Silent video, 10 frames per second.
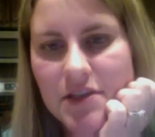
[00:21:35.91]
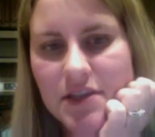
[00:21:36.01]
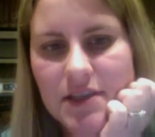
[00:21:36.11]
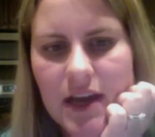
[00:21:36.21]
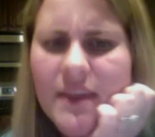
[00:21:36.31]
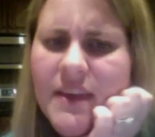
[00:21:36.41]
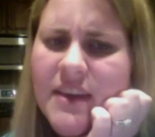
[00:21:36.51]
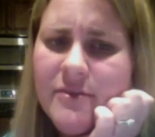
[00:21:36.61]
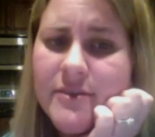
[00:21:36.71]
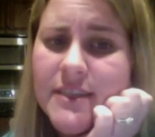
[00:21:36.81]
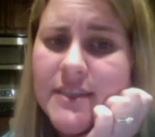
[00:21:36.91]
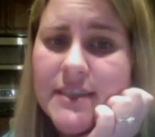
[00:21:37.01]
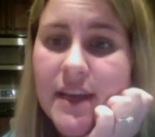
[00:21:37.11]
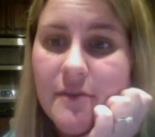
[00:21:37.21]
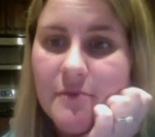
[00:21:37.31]
I think it was
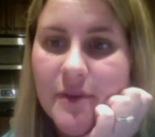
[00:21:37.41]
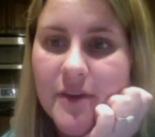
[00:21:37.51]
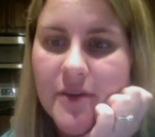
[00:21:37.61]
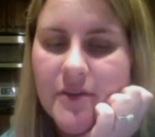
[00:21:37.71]
instead of blue.